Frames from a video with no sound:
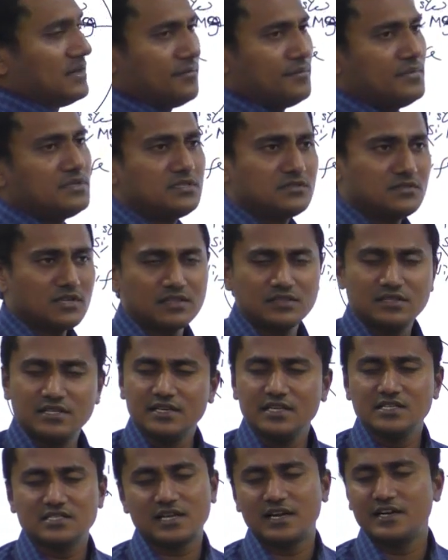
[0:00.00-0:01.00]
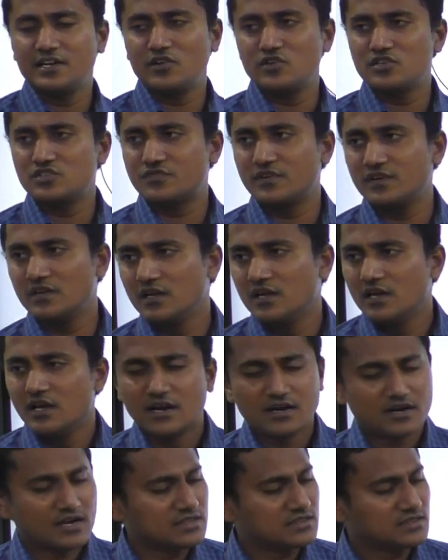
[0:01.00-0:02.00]
Means nothing is continuous, friend.
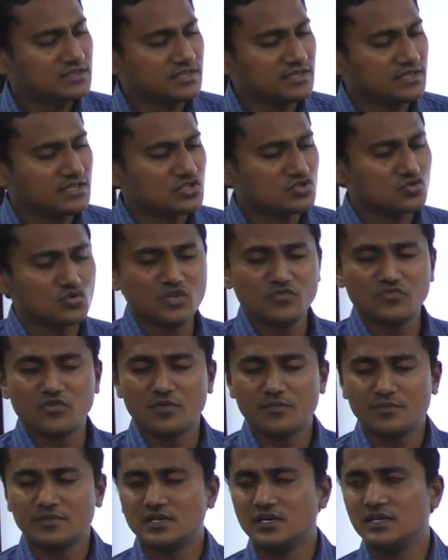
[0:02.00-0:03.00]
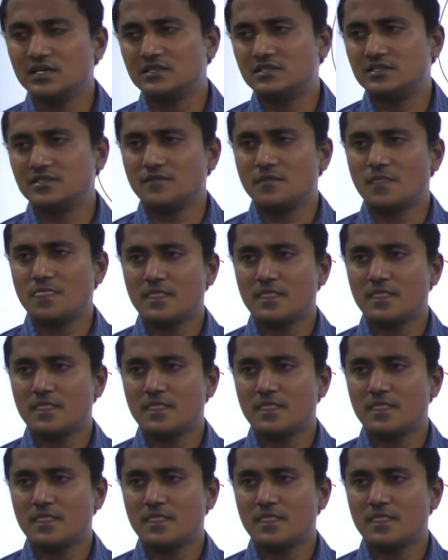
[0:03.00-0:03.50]
Nothing is uniform in the earth.